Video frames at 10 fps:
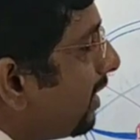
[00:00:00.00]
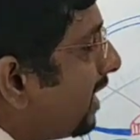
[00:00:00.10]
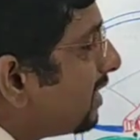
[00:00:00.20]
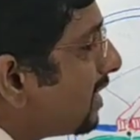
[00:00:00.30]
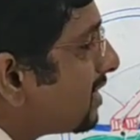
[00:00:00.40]
are
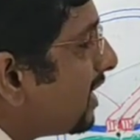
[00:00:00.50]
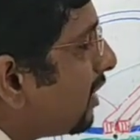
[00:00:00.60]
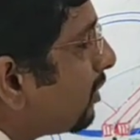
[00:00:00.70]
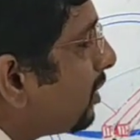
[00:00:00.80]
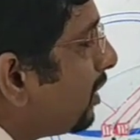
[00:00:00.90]
either
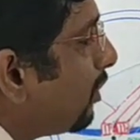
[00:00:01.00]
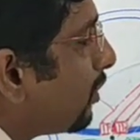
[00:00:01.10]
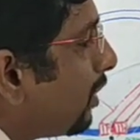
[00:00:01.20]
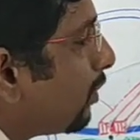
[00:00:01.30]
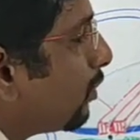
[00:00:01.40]
side of the
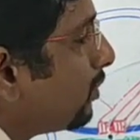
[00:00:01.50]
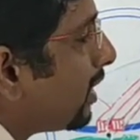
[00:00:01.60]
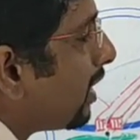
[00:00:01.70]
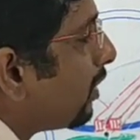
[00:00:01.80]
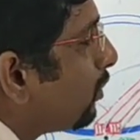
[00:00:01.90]
neural groove,
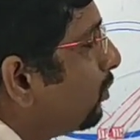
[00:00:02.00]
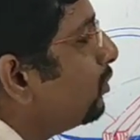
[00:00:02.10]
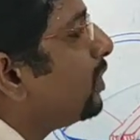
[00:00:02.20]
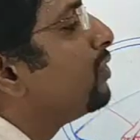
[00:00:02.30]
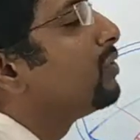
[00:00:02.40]
there are
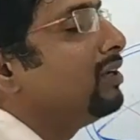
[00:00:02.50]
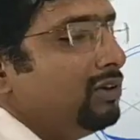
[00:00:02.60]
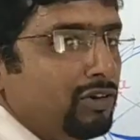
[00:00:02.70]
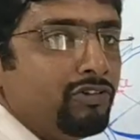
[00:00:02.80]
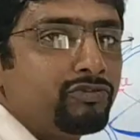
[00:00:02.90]
two
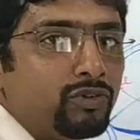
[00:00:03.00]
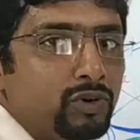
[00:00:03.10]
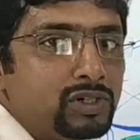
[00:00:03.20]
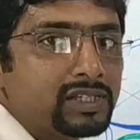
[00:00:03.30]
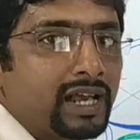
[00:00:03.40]
neural
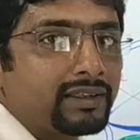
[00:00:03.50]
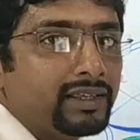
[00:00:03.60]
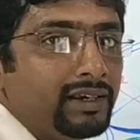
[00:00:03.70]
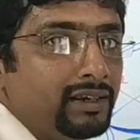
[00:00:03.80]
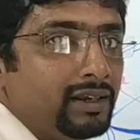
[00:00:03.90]
folds are
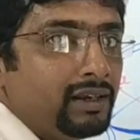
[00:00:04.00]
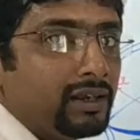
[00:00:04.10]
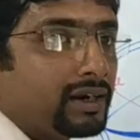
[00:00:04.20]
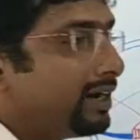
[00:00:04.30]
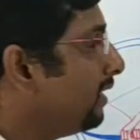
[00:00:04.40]

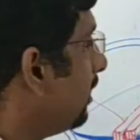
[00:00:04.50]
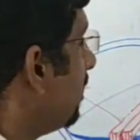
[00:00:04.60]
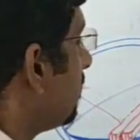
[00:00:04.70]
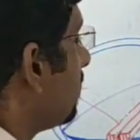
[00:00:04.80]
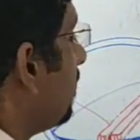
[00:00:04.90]
there,
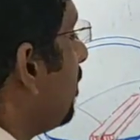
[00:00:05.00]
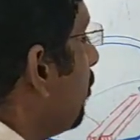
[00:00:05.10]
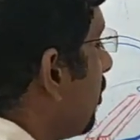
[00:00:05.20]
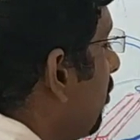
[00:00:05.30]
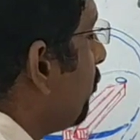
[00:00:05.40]
right? The
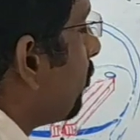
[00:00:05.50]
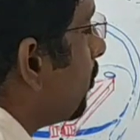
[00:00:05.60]
neural